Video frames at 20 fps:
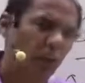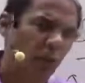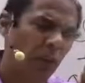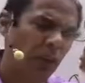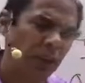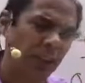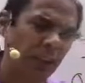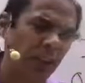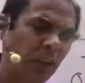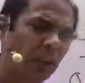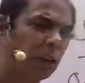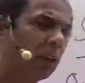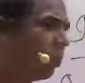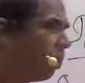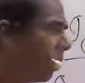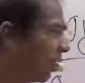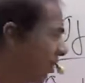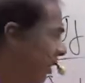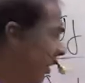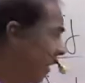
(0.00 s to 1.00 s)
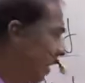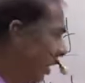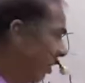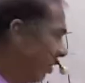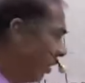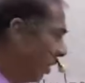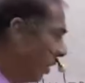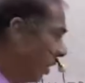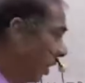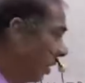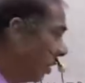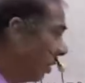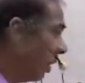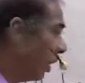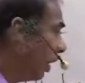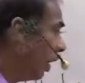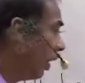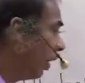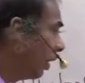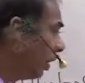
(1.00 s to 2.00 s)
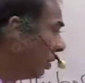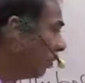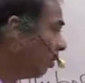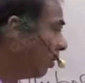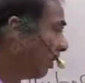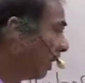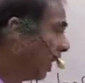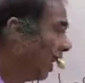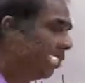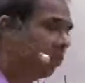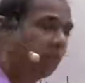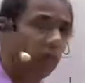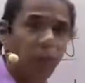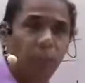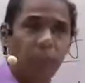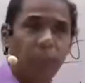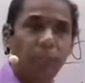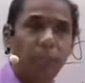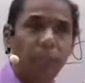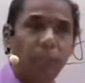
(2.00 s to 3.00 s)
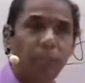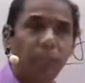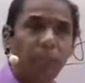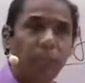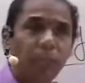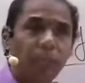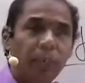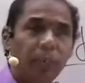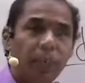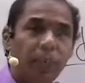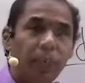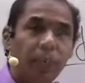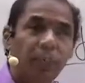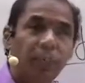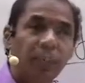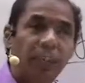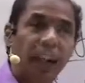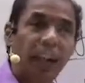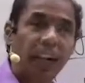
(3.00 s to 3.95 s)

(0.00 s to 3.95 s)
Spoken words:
whatever the person it is here, if it takes were. If it